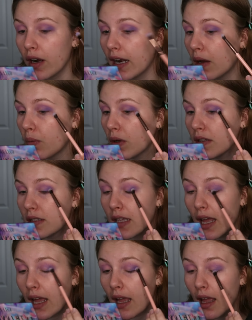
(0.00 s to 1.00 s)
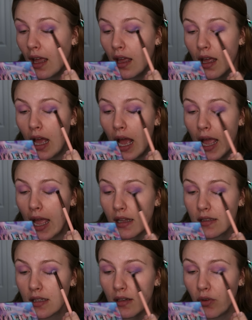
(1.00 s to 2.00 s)
And I will say, I
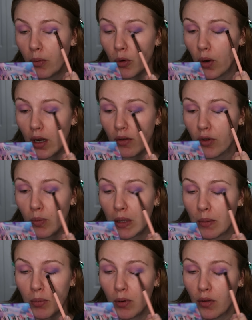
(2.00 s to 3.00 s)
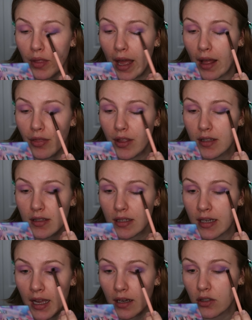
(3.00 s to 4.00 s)
had seen from quite a few people that this
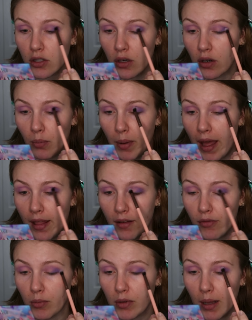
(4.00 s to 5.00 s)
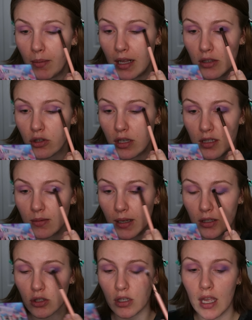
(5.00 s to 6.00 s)
Nocturnal palette from Glamnatrix,
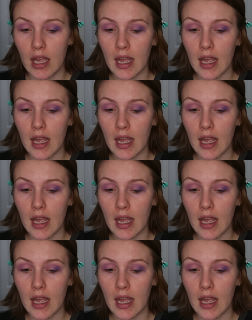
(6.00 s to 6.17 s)
which